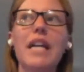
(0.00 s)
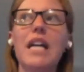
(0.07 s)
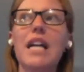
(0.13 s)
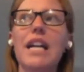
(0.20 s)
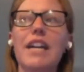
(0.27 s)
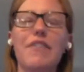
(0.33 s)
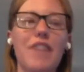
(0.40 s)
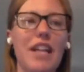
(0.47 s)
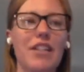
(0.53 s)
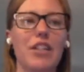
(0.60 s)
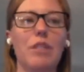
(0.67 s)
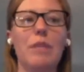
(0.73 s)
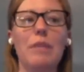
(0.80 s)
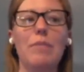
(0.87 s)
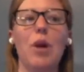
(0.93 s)
if that's
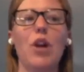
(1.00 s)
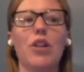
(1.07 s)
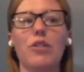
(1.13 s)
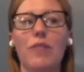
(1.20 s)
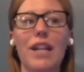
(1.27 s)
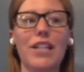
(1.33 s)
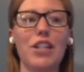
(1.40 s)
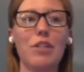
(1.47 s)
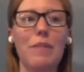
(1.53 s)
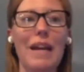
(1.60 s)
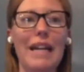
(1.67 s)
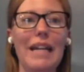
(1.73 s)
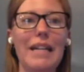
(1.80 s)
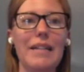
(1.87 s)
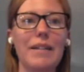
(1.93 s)
going to be part of the rescue
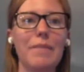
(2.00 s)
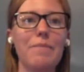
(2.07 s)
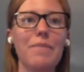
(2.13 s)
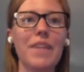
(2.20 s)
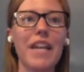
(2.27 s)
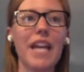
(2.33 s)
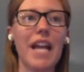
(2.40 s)
mechanism.